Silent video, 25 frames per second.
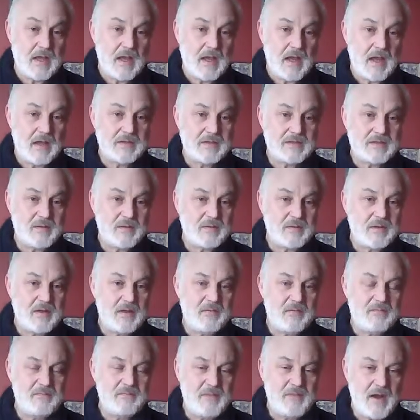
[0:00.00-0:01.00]
And so the
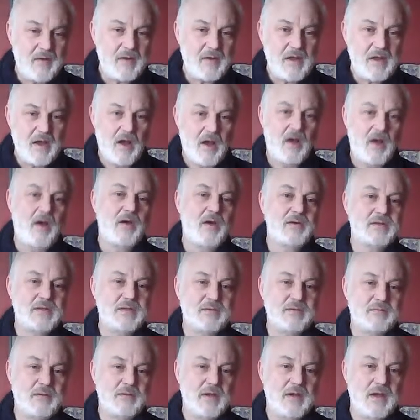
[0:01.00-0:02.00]
very heart
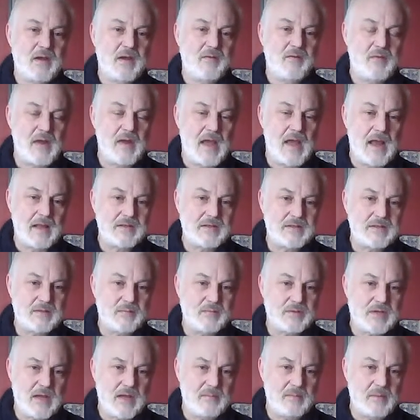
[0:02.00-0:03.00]
of reality,
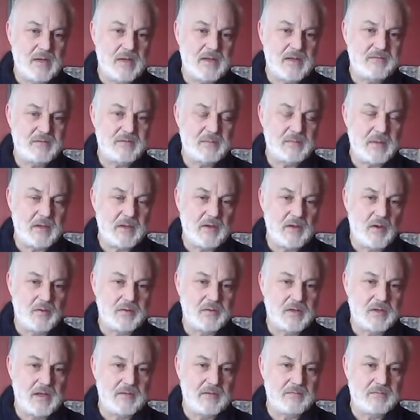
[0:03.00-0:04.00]
which I believe to be
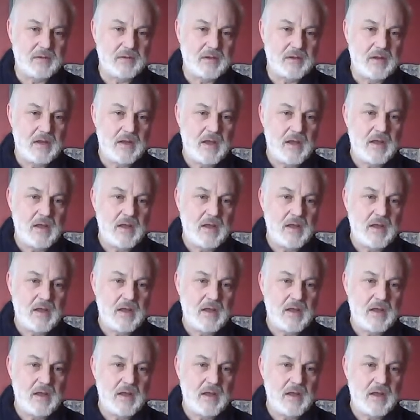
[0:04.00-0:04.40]
God-given,